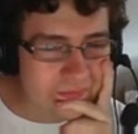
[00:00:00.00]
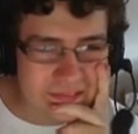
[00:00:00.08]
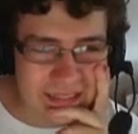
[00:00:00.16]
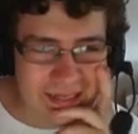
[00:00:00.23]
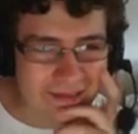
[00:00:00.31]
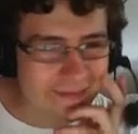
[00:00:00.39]
I
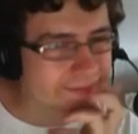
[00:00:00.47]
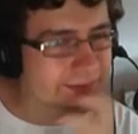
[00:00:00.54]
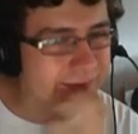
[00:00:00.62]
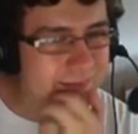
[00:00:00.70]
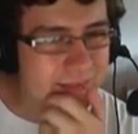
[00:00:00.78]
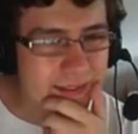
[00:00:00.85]
don't think there's
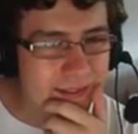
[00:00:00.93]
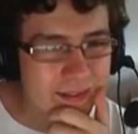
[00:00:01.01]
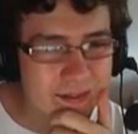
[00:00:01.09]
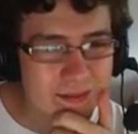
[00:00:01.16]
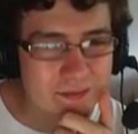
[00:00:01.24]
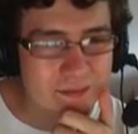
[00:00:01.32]

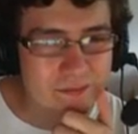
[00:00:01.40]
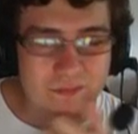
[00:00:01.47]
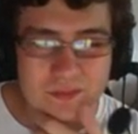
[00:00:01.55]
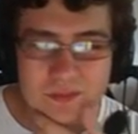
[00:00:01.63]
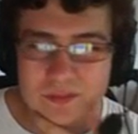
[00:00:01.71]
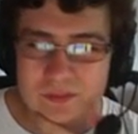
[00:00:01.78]
anything, like...
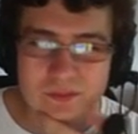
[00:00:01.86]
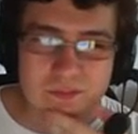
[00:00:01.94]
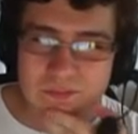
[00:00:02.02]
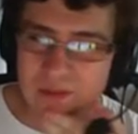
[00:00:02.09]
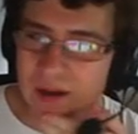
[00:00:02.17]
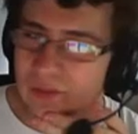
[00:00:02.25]

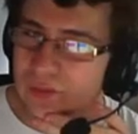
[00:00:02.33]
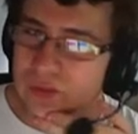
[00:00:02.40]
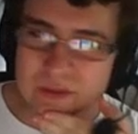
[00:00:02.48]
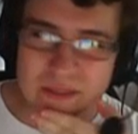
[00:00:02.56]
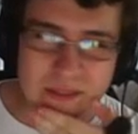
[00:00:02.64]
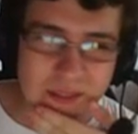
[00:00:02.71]

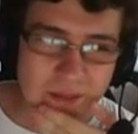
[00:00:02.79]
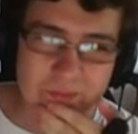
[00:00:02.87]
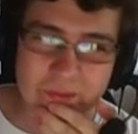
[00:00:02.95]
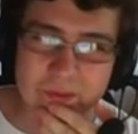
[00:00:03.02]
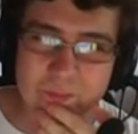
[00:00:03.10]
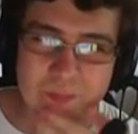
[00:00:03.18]
No, there's
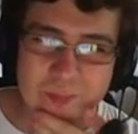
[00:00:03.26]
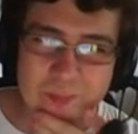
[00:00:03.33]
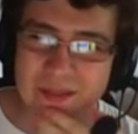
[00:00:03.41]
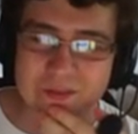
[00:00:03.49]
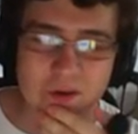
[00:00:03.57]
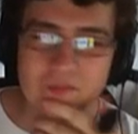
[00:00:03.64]
really
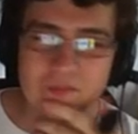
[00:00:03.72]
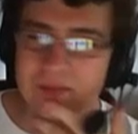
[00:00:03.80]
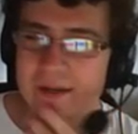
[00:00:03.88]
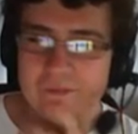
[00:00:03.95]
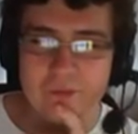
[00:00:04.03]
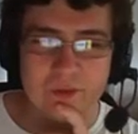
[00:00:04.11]
nothing. Maybe
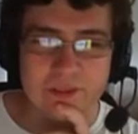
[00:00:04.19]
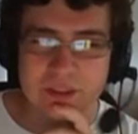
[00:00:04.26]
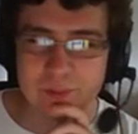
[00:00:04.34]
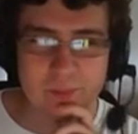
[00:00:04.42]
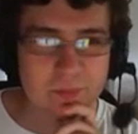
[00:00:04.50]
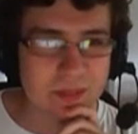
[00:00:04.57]
that Donphan
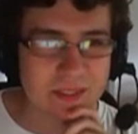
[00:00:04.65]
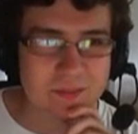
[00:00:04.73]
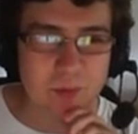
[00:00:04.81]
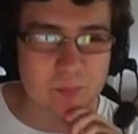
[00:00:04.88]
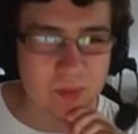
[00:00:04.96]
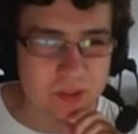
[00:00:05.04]
at full HP, but